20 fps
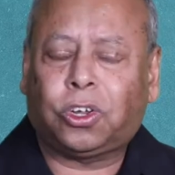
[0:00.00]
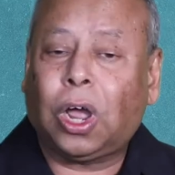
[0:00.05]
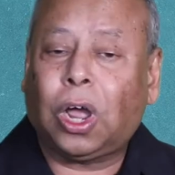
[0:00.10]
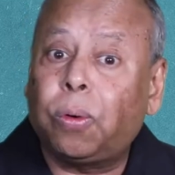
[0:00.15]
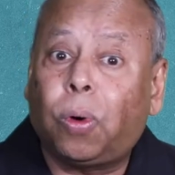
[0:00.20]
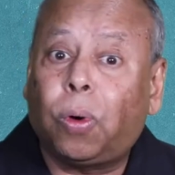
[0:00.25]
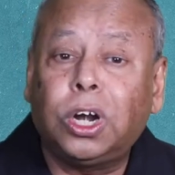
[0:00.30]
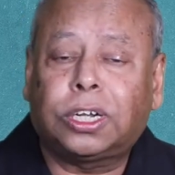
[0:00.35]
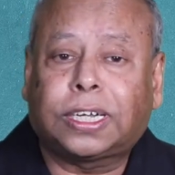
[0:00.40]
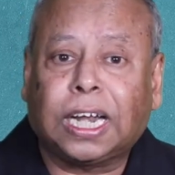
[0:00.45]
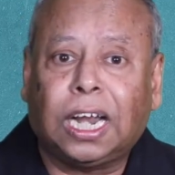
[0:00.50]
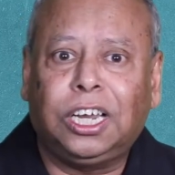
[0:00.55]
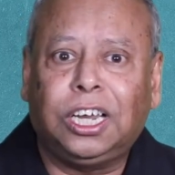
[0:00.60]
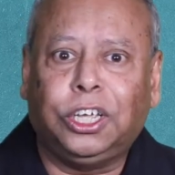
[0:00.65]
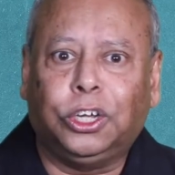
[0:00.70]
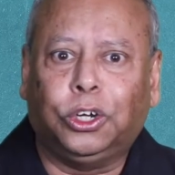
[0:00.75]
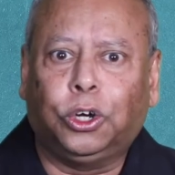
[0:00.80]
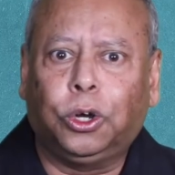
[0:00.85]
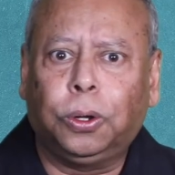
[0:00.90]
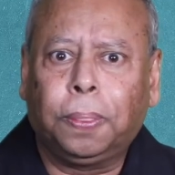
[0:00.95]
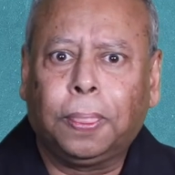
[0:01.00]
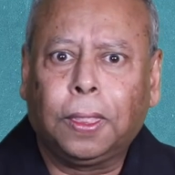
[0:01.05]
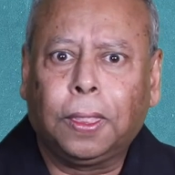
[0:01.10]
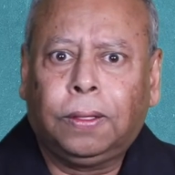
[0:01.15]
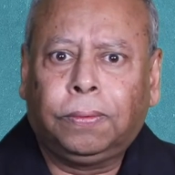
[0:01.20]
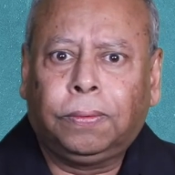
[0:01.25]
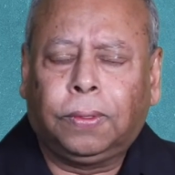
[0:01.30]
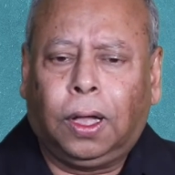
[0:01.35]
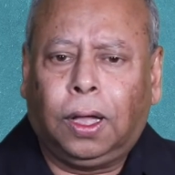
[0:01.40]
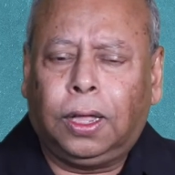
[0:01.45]
So I want to tell you,
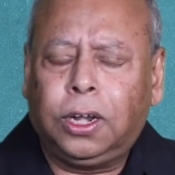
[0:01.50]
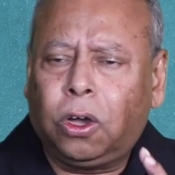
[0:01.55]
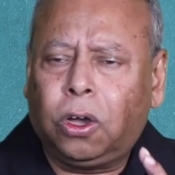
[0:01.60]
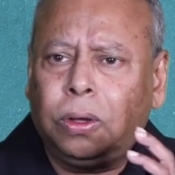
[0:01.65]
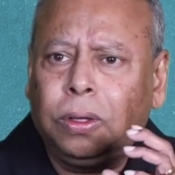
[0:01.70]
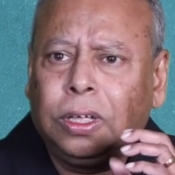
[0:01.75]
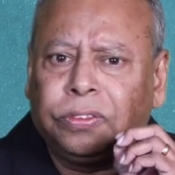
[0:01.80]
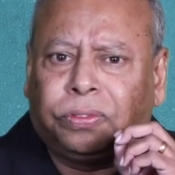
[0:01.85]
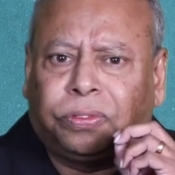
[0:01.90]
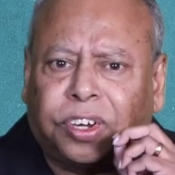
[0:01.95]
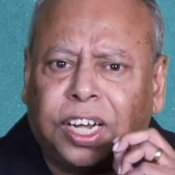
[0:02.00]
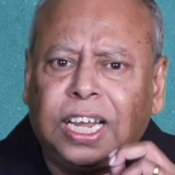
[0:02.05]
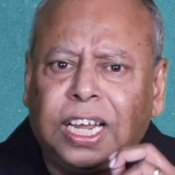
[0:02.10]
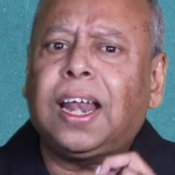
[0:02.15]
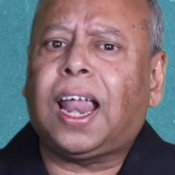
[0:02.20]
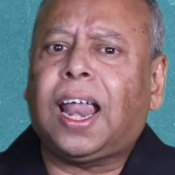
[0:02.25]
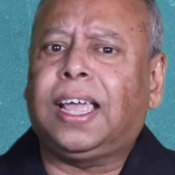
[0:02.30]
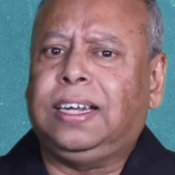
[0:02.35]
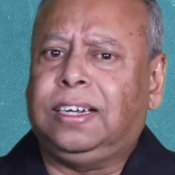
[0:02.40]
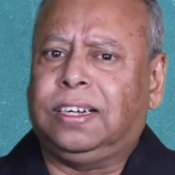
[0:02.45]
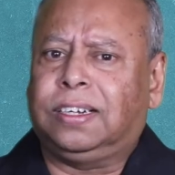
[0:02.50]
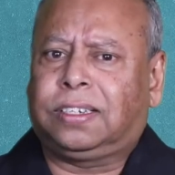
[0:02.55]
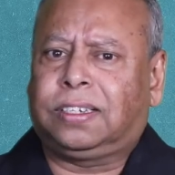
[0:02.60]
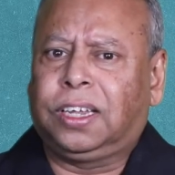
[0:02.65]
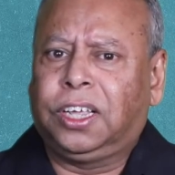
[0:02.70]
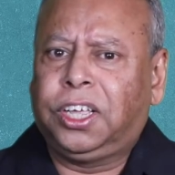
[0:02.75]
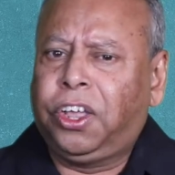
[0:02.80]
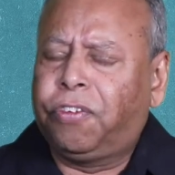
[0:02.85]
3 lines.